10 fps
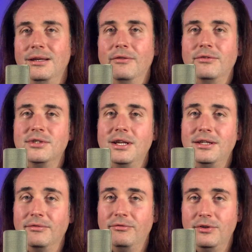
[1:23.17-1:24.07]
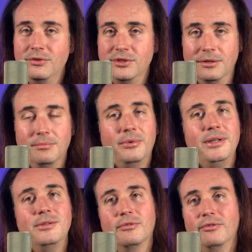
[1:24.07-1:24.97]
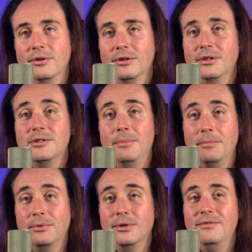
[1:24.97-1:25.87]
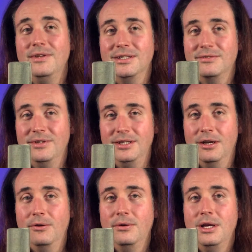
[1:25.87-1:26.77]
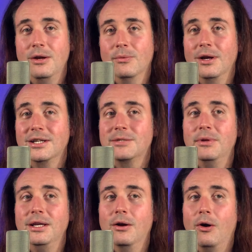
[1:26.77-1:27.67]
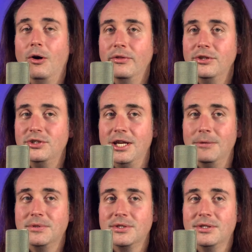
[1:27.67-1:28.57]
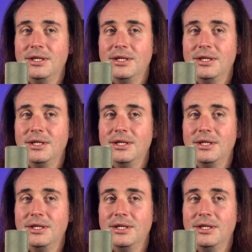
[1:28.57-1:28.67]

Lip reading: if there's any confusion, please refer to my previous video where I explain all the shapes,